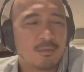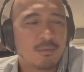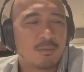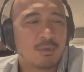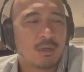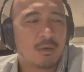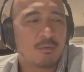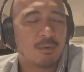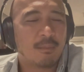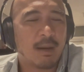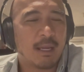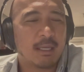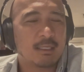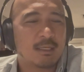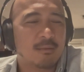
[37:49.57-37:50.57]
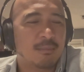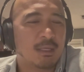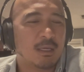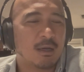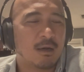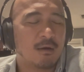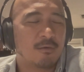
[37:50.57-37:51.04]
what reminded
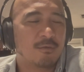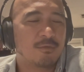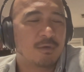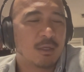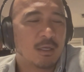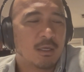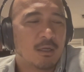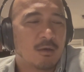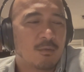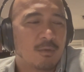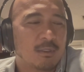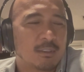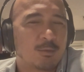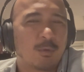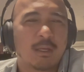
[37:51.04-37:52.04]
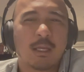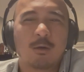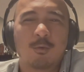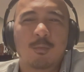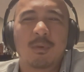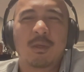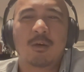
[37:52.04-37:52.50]
me of was when I
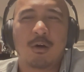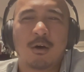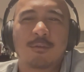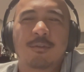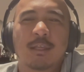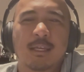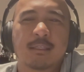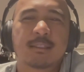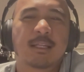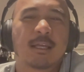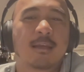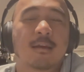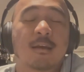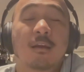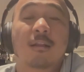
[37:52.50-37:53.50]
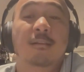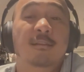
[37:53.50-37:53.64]
would be called things like